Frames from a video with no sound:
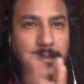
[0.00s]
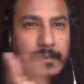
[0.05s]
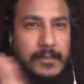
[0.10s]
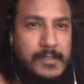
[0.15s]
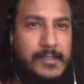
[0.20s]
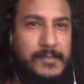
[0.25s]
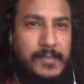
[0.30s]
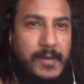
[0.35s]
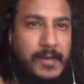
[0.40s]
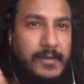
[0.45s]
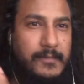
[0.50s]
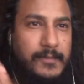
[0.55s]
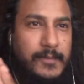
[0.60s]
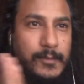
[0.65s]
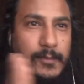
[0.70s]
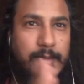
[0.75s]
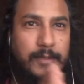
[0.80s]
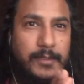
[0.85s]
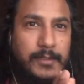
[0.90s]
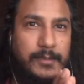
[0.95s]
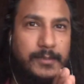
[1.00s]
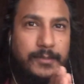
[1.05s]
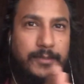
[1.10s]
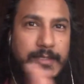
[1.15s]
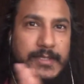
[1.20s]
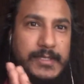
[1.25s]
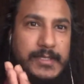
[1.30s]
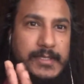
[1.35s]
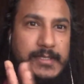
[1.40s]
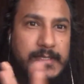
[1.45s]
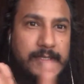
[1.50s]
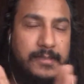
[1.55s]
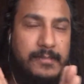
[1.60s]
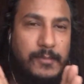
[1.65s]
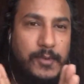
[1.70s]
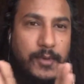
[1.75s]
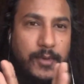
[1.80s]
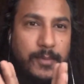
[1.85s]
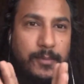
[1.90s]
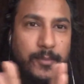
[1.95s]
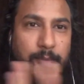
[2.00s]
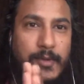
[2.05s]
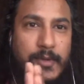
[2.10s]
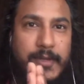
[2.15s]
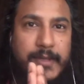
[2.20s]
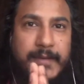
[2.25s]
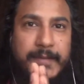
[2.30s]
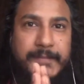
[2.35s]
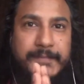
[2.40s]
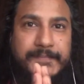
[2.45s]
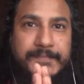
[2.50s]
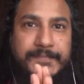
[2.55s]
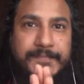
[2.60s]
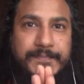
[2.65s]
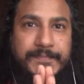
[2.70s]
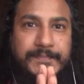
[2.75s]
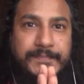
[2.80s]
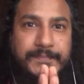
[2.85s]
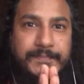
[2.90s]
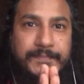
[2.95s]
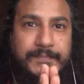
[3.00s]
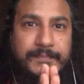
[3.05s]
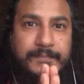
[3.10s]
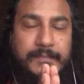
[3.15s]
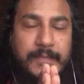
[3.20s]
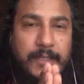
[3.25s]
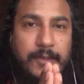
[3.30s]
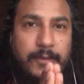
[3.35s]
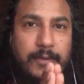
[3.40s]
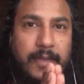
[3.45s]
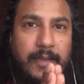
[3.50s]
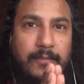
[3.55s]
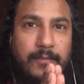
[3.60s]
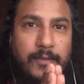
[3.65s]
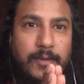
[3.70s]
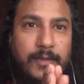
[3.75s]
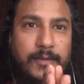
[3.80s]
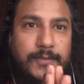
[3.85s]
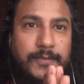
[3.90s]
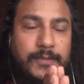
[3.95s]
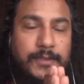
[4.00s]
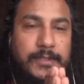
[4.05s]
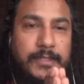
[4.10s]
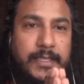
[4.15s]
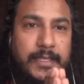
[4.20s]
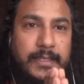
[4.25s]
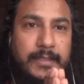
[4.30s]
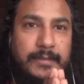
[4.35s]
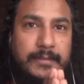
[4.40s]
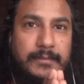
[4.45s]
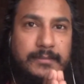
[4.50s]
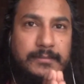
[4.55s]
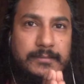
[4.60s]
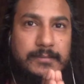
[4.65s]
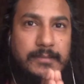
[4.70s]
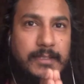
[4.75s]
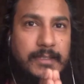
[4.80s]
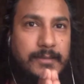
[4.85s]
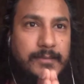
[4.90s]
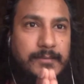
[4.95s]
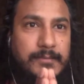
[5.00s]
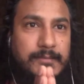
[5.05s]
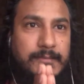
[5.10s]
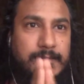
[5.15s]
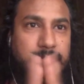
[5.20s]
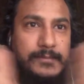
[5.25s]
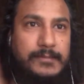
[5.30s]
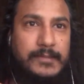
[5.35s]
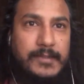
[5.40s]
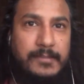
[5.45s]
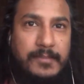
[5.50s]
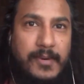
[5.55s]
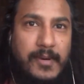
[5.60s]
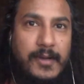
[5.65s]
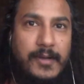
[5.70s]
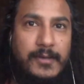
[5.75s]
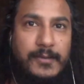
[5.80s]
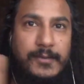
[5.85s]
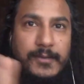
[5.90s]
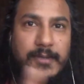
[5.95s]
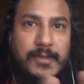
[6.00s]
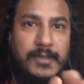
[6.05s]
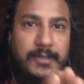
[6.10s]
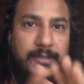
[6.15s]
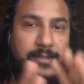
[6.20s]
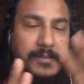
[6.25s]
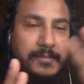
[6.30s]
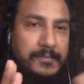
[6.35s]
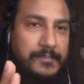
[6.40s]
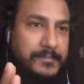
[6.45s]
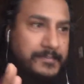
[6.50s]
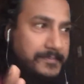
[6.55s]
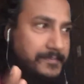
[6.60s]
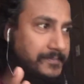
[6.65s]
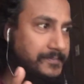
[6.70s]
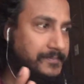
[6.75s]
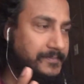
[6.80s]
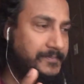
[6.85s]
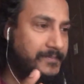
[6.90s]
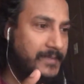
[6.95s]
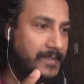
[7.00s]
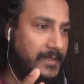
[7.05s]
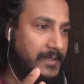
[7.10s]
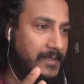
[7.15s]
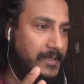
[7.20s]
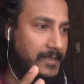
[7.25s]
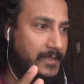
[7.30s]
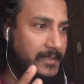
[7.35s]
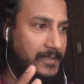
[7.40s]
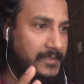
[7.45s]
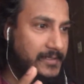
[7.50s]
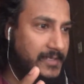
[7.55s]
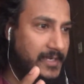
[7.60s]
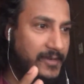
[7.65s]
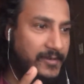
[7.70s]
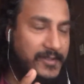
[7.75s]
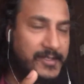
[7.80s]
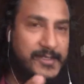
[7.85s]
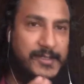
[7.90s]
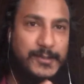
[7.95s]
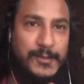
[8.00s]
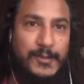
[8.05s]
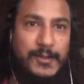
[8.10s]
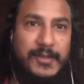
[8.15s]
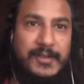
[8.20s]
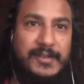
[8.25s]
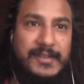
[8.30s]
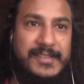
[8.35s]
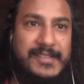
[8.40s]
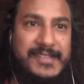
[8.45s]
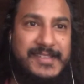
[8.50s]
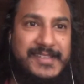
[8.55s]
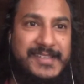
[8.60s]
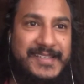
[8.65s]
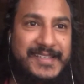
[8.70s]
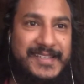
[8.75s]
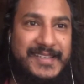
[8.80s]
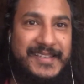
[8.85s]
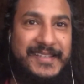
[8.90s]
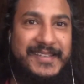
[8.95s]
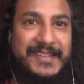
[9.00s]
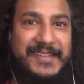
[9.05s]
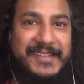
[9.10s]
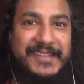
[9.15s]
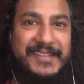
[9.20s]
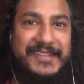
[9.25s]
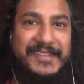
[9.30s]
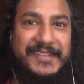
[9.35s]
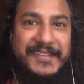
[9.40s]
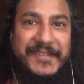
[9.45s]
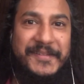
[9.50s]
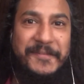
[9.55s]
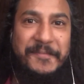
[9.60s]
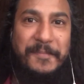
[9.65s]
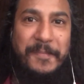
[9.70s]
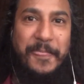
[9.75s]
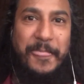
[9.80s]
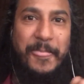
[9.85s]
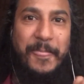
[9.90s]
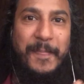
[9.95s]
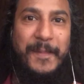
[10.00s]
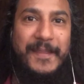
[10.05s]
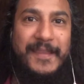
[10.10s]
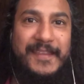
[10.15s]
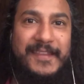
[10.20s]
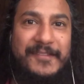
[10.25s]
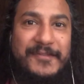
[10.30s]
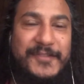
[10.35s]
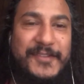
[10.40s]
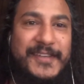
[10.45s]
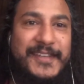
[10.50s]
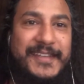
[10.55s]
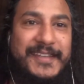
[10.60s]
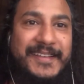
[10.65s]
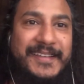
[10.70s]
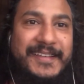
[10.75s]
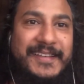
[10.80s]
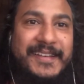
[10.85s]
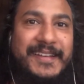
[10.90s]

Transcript: this part of the world, which is the morning, may you have a wonderful day. And the direction where it's the evening,